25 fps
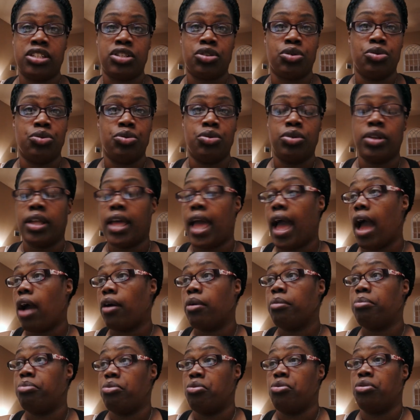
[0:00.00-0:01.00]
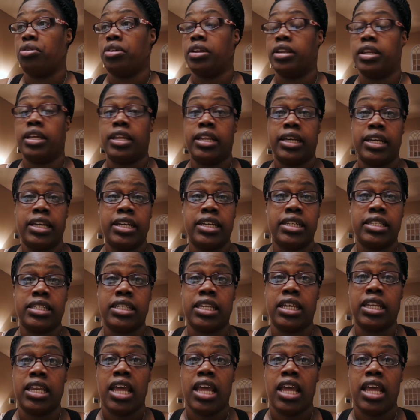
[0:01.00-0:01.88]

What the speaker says: in school and how important it is.